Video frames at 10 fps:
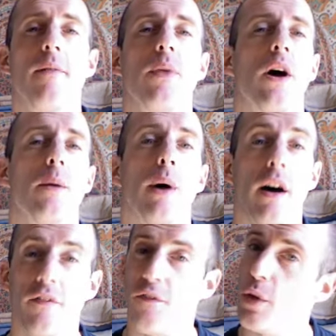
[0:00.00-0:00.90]

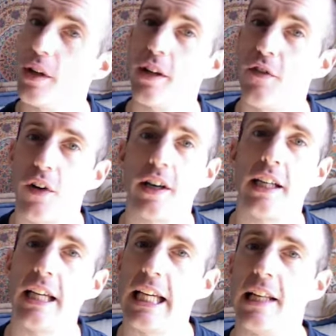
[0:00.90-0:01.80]
A really
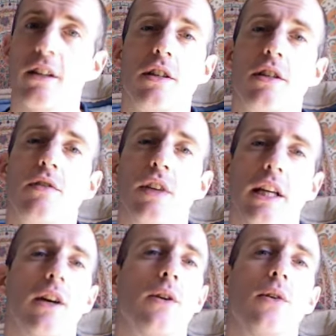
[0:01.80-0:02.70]
funny English
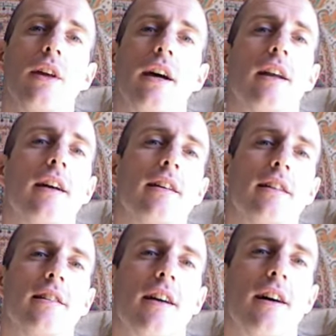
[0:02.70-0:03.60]
video that
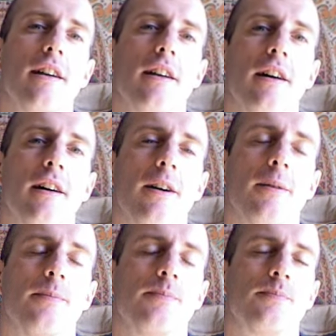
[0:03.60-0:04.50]
is
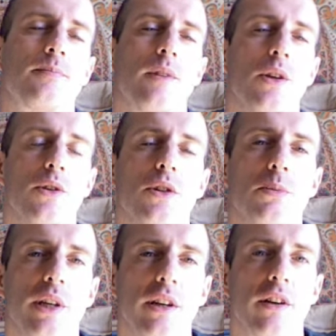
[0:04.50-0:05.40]
on YouTube
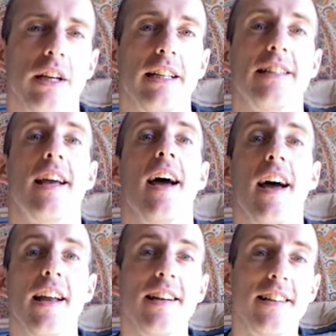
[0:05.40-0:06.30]
here is
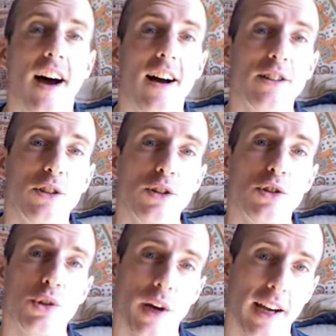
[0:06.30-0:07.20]
Dr.
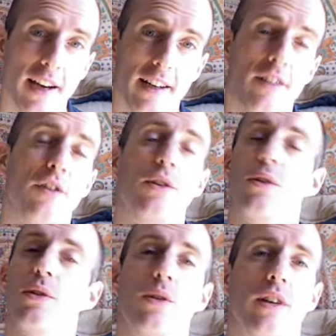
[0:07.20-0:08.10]
Tran. If you
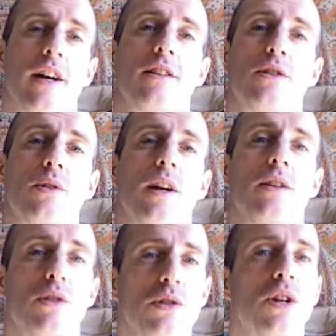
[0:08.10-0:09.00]
don't know Dr. Tran,
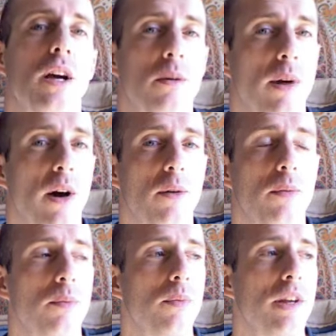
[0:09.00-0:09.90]
you should check him out.
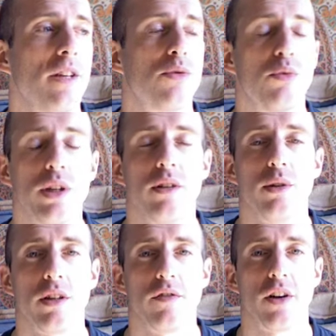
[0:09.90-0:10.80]
He's really,
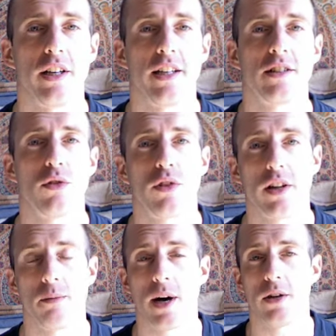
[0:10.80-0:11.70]
really funny. It's over on
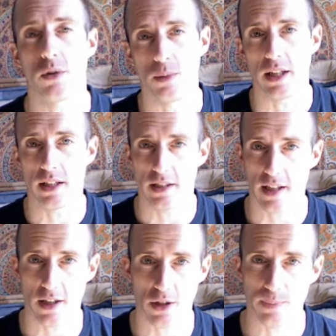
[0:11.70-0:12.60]
the Mondo Media
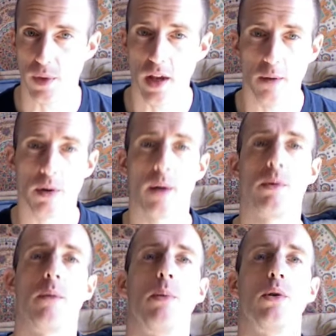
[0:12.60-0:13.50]
Station, but I'm
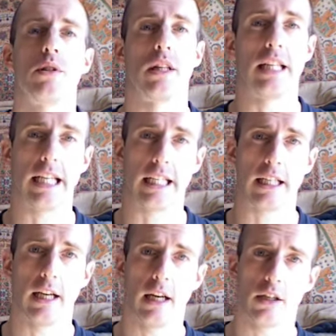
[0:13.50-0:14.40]
going to post a link
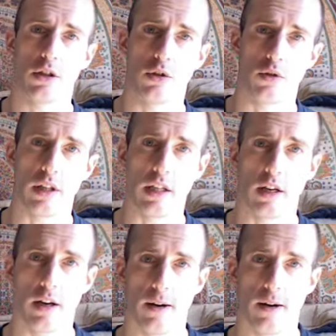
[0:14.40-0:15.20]
to the